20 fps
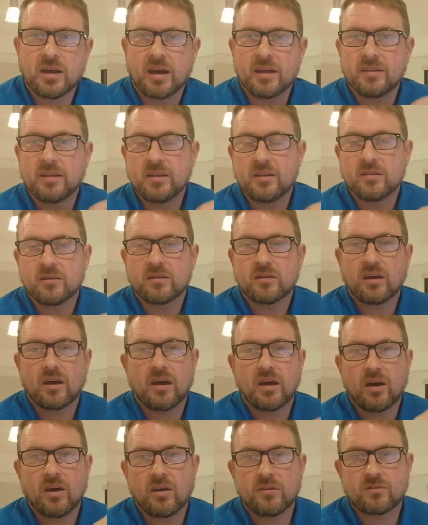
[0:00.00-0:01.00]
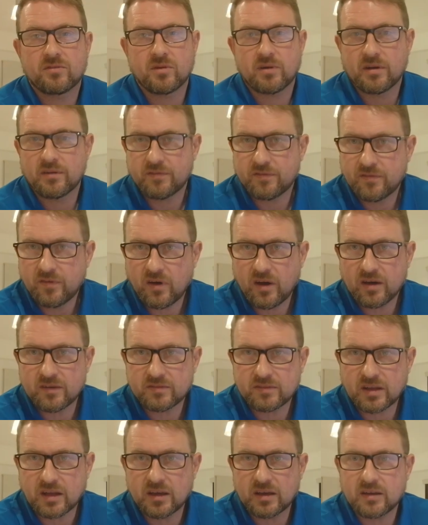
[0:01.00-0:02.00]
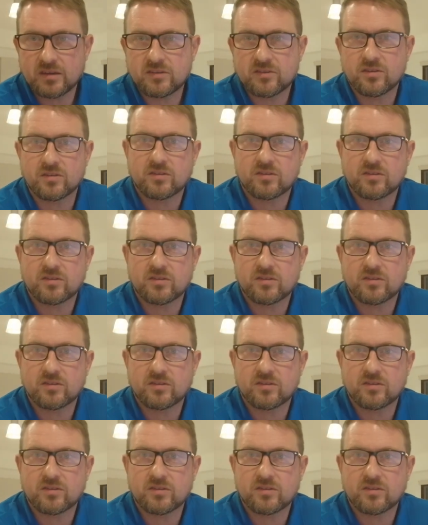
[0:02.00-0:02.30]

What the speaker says: And then after around 5 days,